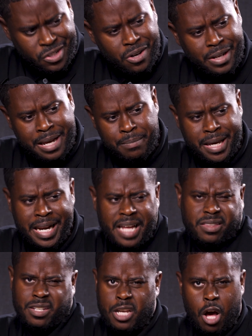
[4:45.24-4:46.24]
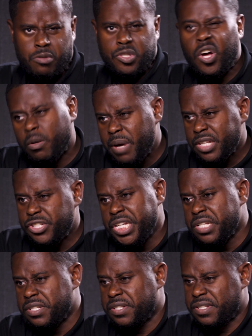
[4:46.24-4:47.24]
are like, man, Anthony, y'all was talking about
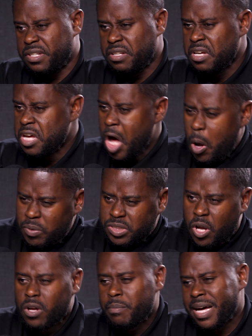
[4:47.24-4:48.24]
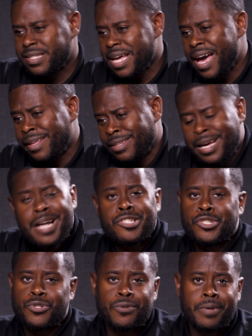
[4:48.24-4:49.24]
Jesus always talking about tithing. I
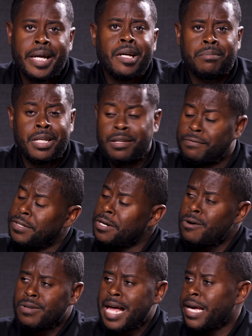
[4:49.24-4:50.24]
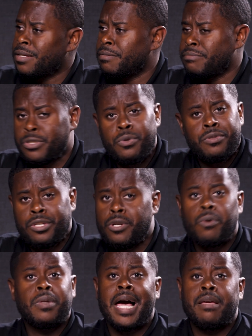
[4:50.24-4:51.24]
sure am. And if you don't like them, you you
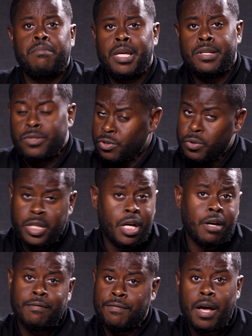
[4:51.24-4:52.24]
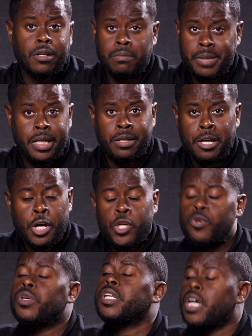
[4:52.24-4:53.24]
don't like me. So you can unfollow me.
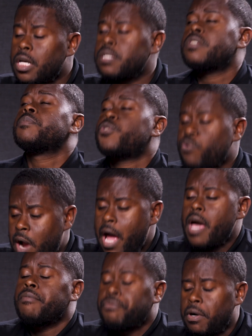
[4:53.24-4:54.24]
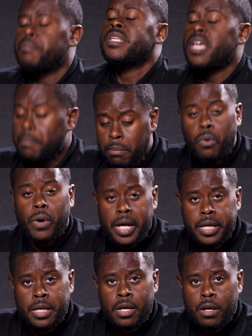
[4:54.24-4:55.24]
You can unsubscribe from your boy
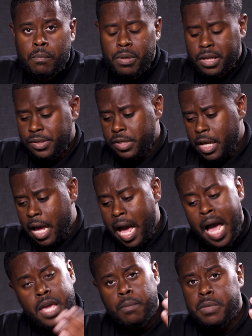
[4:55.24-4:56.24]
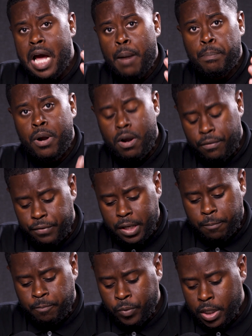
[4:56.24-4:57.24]
because I am not
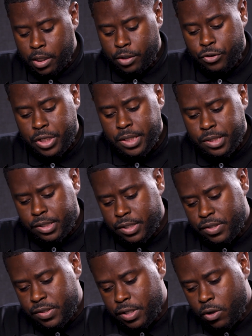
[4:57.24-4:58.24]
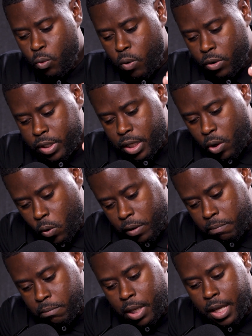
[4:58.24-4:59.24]
perfect. Jesus is still working
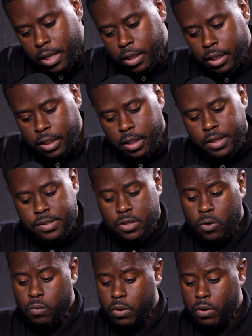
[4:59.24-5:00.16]
on me. He's still